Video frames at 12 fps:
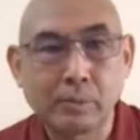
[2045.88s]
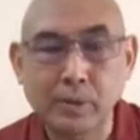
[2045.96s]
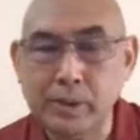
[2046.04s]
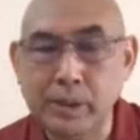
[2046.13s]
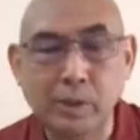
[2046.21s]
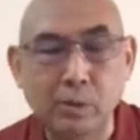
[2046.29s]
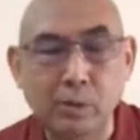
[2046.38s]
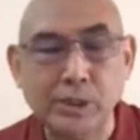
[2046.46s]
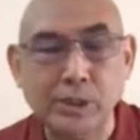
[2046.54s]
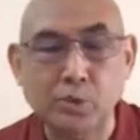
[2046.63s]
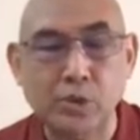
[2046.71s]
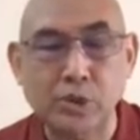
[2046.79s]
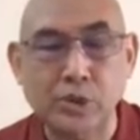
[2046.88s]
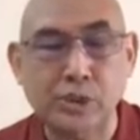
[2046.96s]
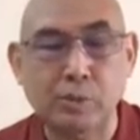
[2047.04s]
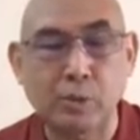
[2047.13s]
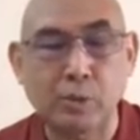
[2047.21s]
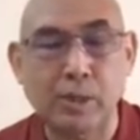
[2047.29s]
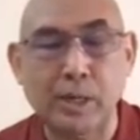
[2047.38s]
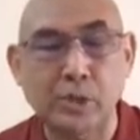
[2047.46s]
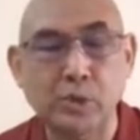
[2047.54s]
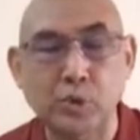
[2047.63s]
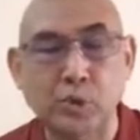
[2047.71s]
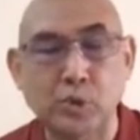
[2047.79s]
Before there wasn't concept of
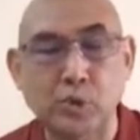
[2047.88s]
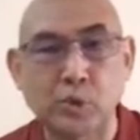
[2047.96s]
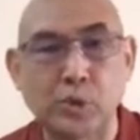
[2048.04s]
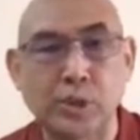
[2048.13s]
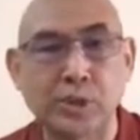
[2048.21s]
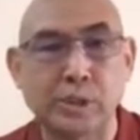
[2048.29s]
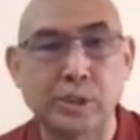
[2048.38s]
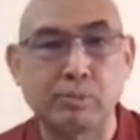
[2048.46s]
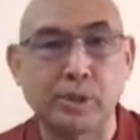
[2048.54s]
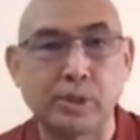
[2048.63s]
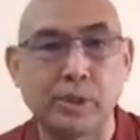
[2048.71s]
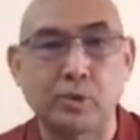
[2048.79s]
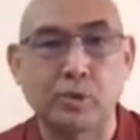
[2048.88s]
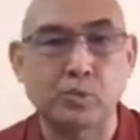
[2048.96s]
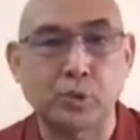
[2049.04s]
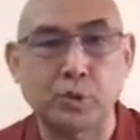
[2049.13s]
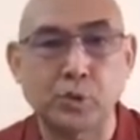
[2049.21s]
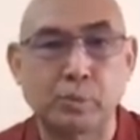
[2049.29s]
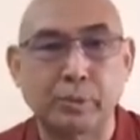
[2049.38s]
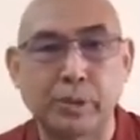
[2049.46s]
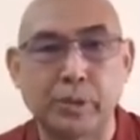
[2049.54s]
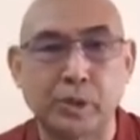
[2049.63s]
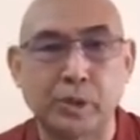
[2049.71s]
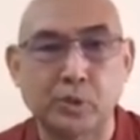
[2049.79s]
car so and so, and somebody, you know, put
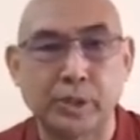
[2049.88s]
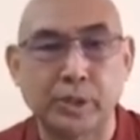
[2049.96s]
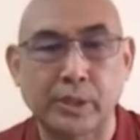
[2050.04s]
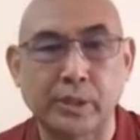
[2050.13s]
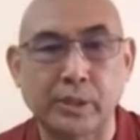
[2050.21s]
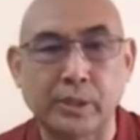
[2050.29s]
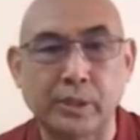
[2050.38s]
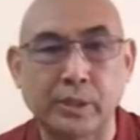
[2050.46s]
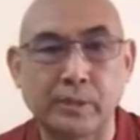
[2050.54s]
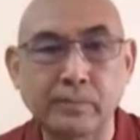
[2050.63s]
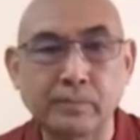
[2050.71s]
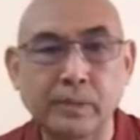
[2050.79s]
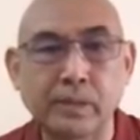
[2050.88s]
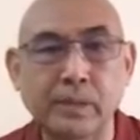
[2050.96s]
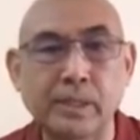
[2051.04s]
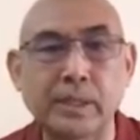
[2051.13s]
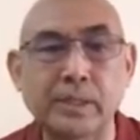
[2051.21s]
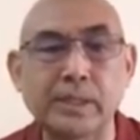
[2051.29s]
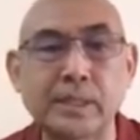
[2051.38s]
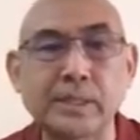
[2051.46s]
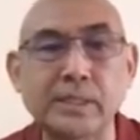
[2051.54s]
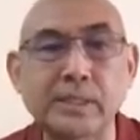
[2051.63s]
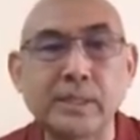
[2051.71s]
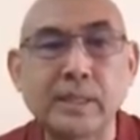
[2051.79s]
so many things together, then they
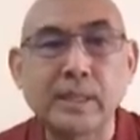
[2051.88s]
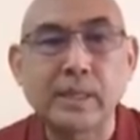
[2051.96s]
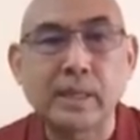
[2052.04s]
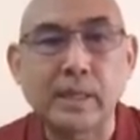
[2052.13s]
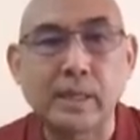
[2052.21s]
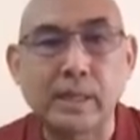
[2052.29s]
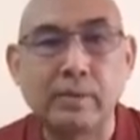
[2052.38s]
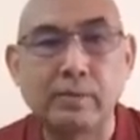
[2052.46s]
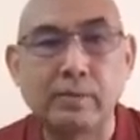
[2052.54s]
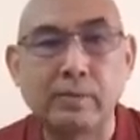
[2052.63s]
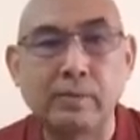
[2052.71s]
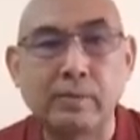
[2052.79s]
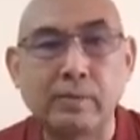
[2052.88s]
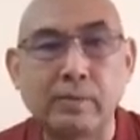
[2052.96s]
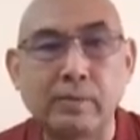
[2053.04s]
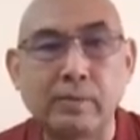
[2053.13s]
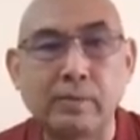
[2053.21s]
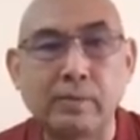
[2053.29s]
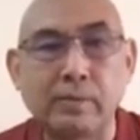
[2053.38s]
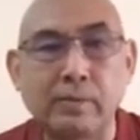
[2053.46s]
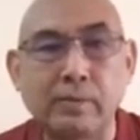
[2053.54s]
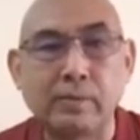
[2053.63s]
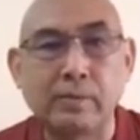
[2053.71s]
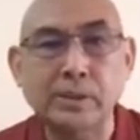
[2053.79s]
just label,
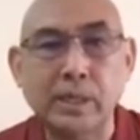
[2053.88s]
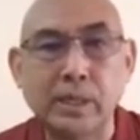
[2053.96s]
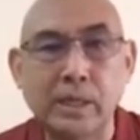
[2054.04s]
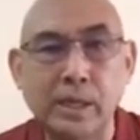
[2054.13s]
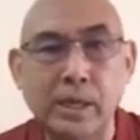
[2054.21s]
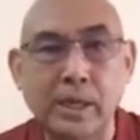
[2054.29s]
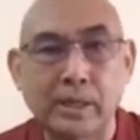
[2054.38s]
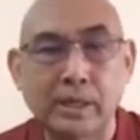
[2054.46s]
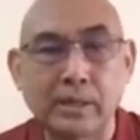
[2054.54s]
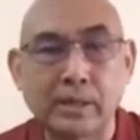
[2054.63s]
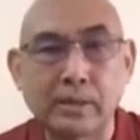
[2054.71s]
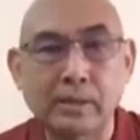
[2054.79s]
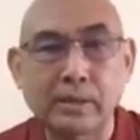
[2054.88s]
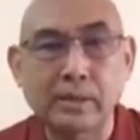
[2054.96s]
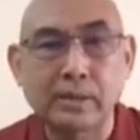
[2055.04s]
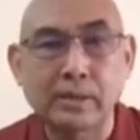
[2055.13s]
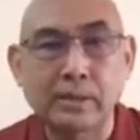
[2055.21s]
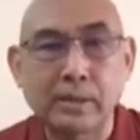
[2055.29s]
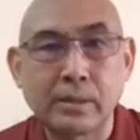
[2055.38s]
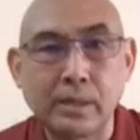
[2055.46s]
this is a car.